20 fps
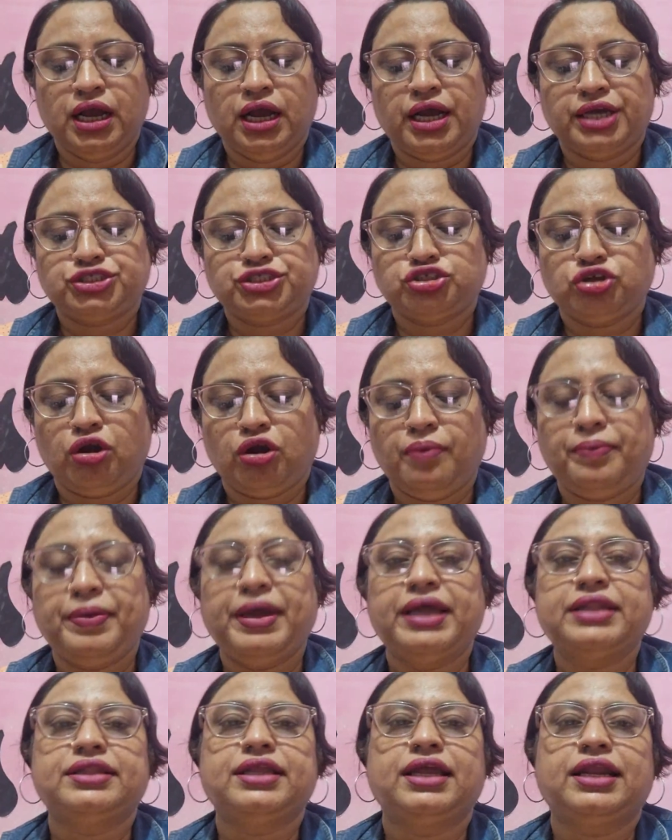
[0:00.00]
a shop,
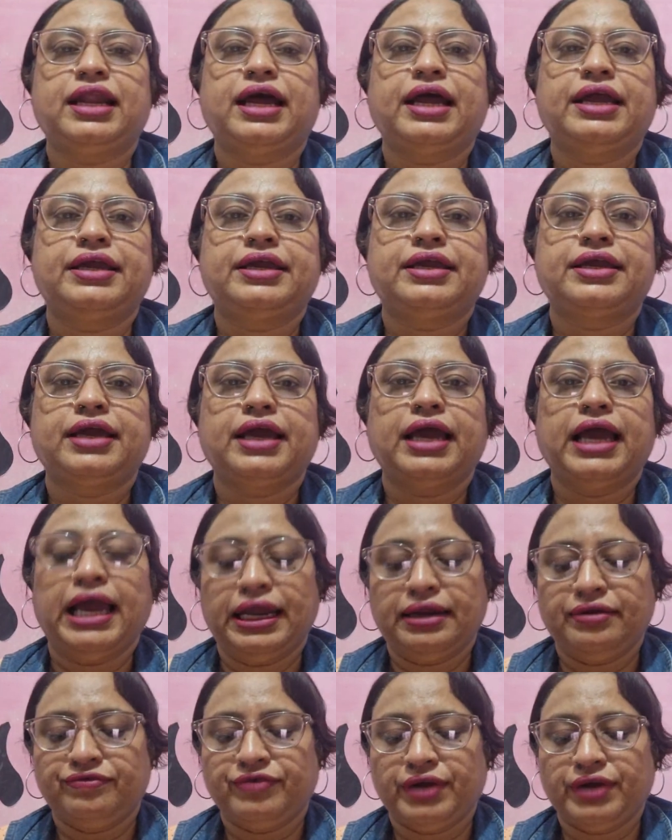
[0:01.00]
and the like,
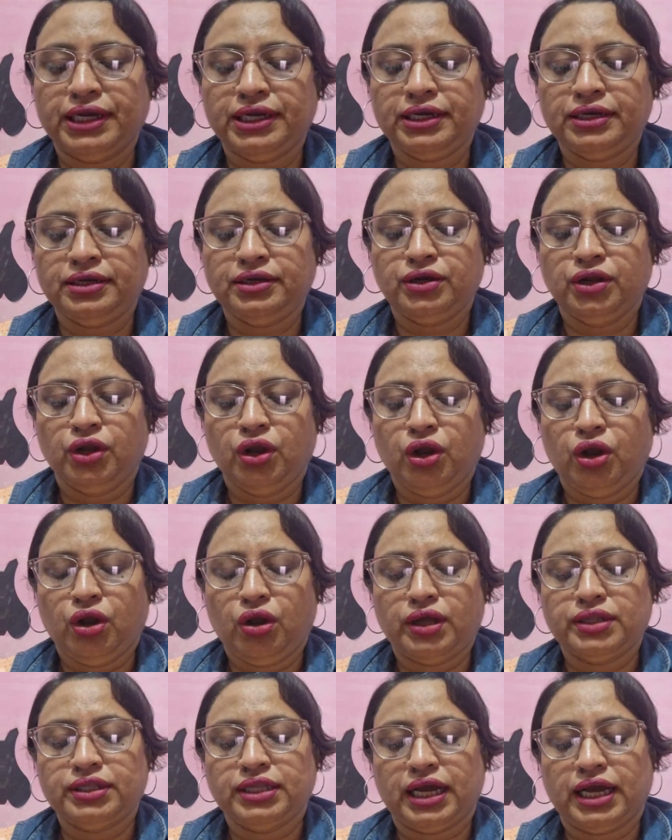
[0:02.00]
and one
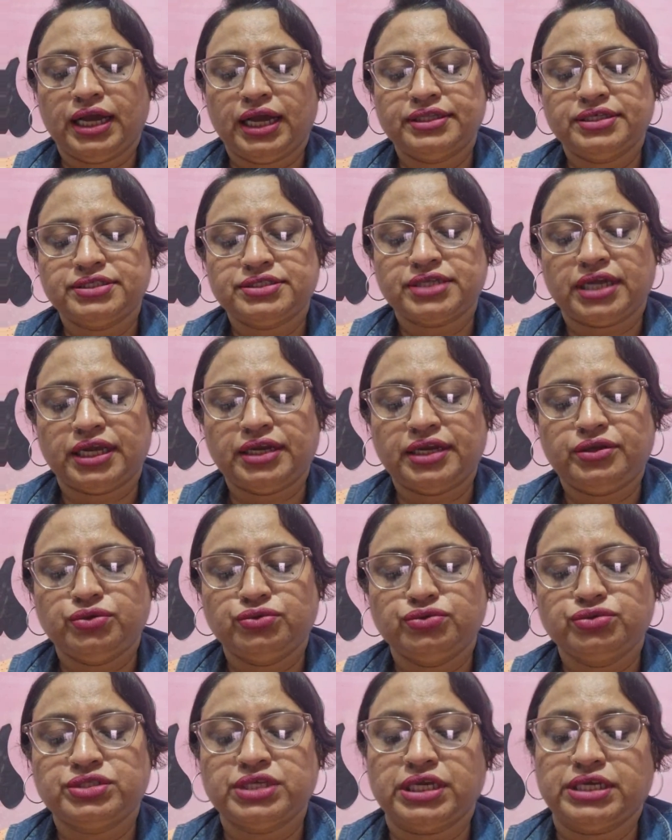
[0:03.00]
on the either side
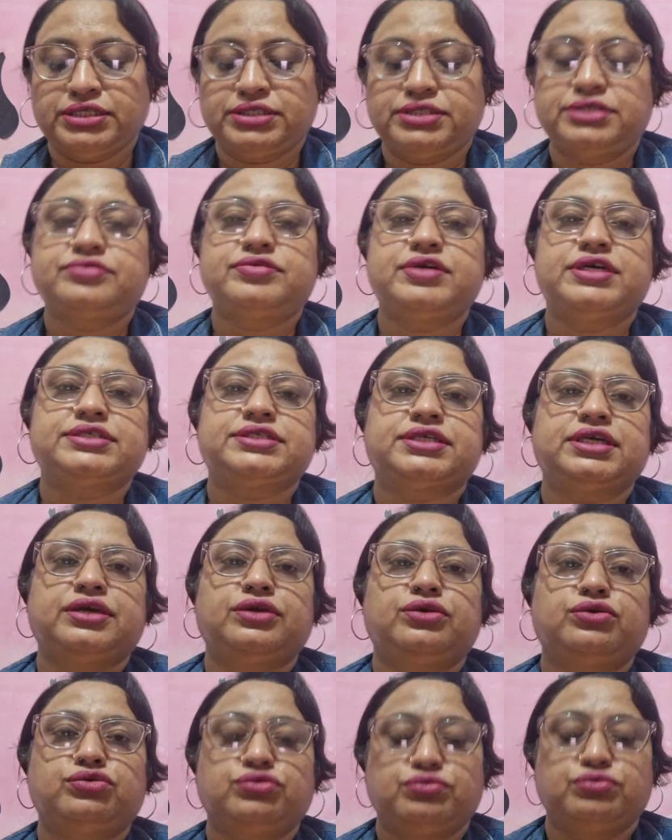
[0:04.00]
used as dressing
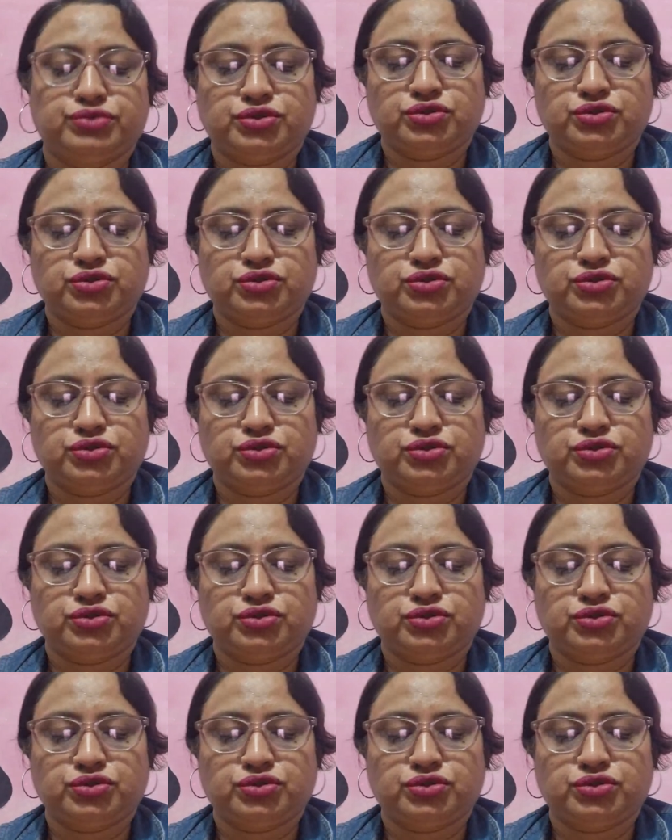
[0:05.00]
room.